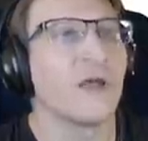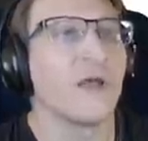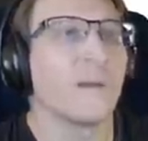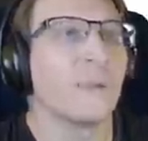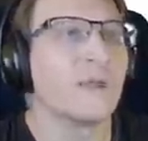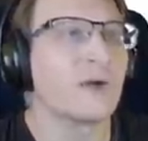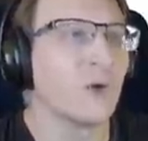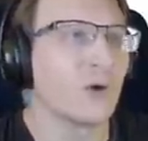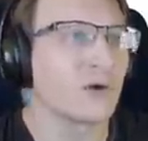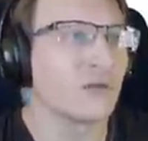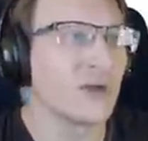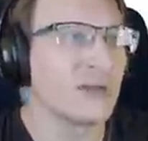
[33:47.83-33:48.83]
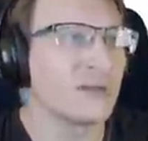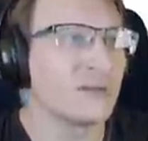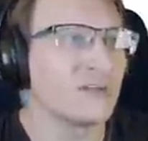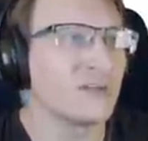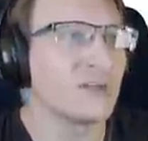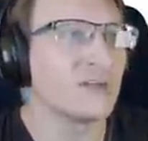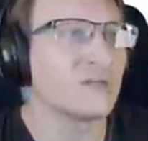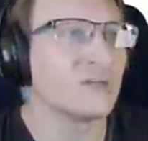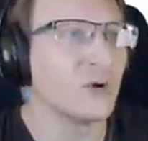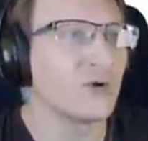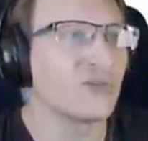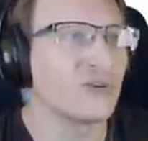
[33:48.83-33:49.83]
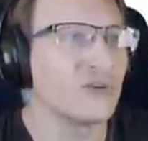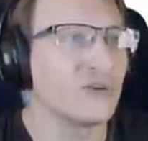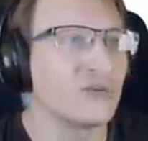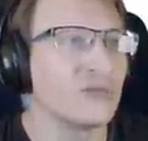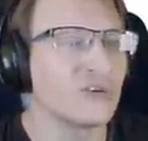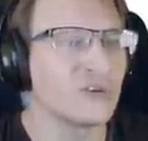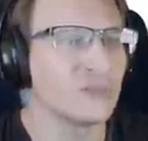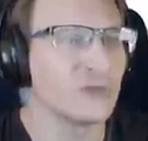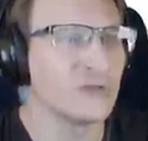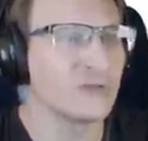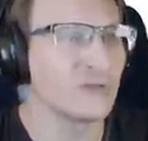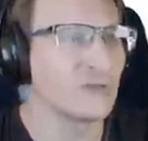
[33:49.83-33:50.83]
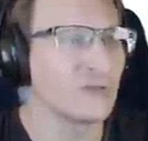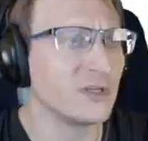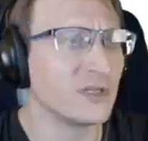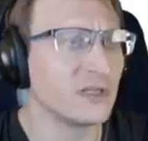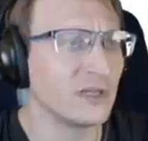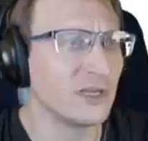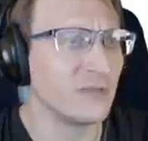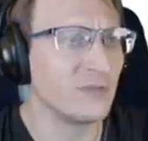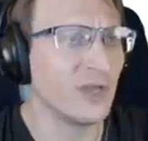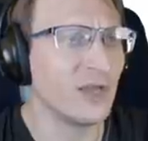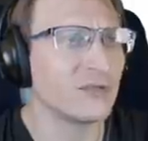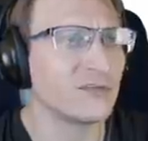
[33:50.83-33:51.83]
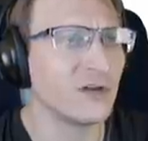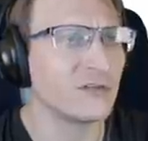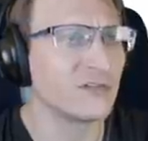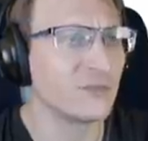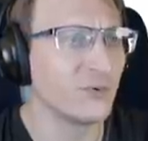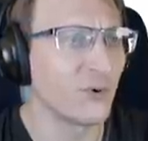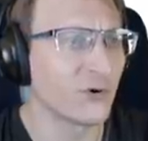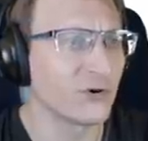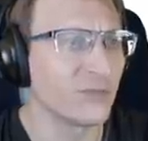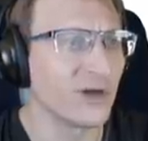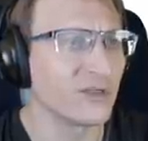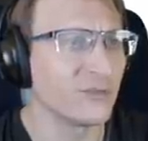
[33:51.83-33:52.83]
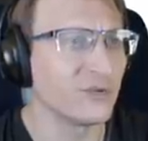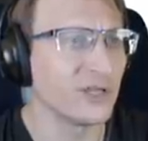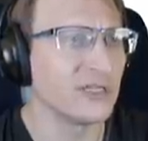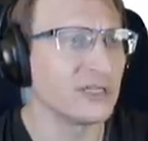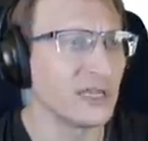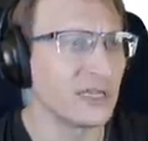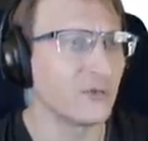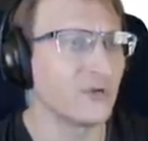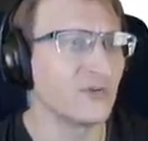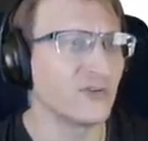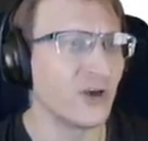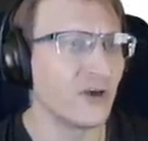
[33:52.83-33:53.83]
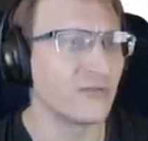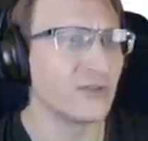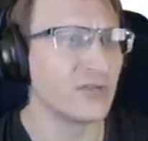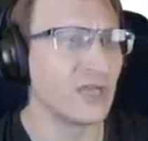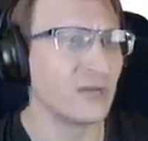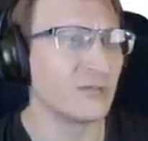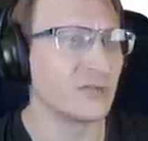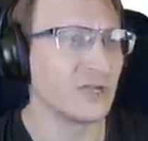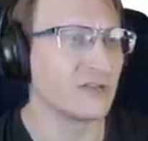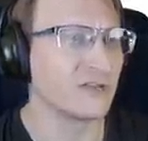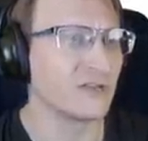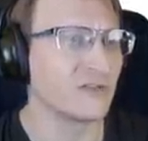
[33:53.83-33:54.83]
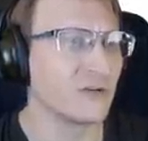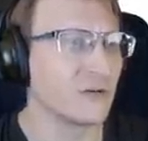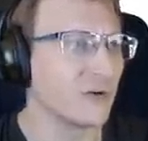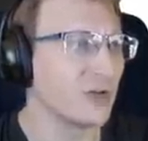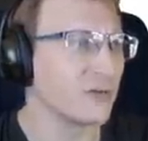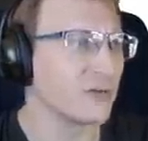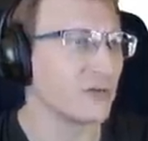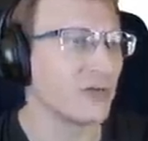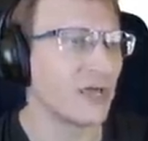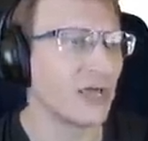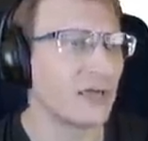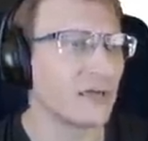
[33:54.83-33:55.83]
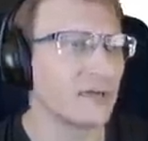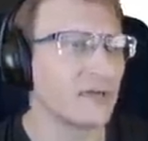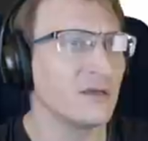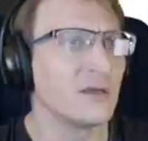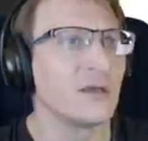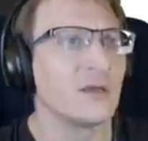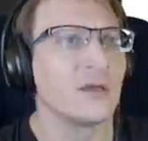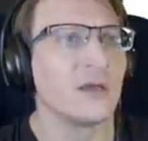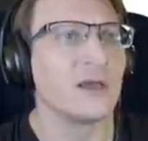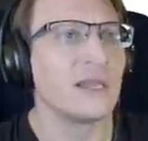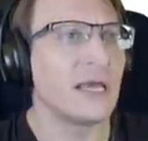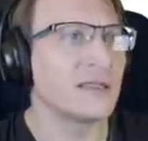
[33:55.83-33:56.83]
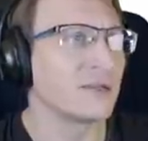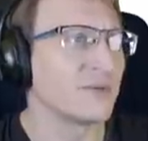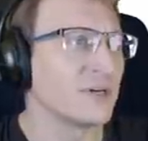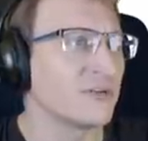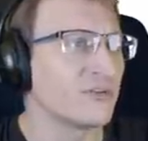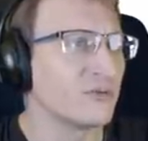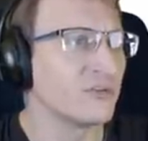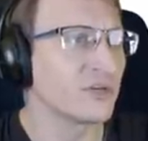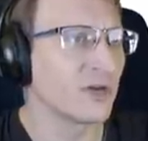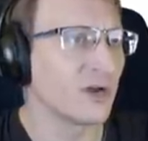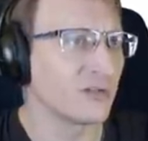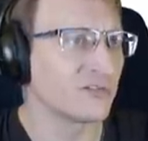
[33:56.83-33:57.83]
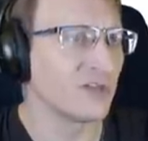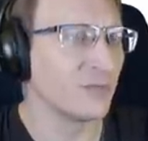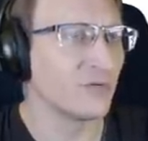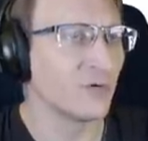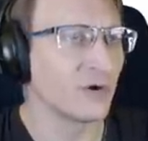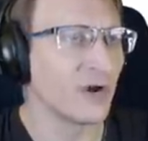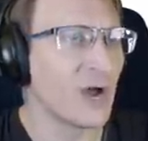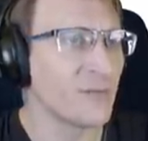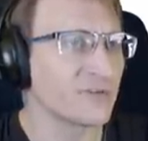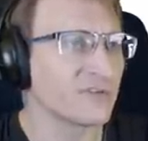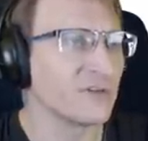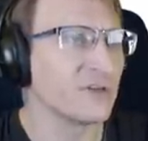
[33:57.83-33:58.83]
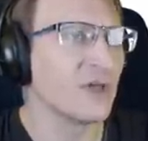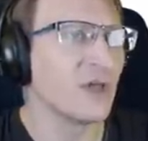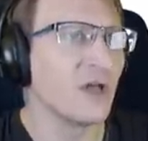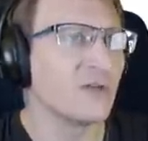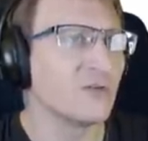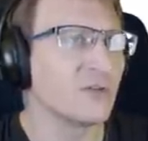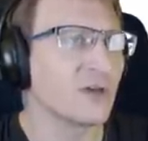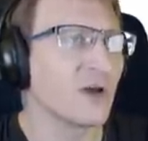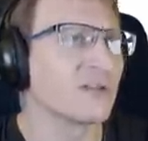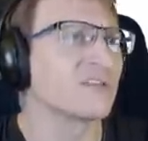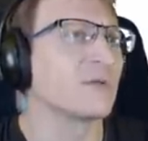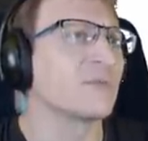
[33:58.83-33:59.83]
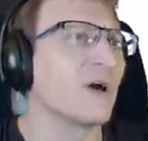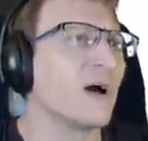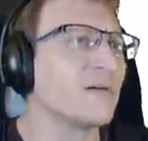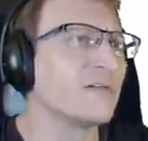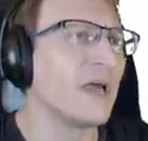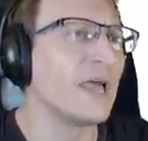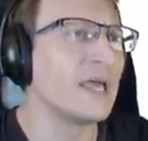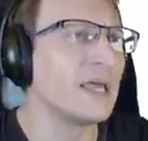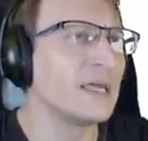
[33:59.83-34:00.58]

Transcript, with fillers: The court granted CIG's motion to dismiss the claim as unsupported by the plain language of the game license agreement and anathema to the concept or opposite to the concept of a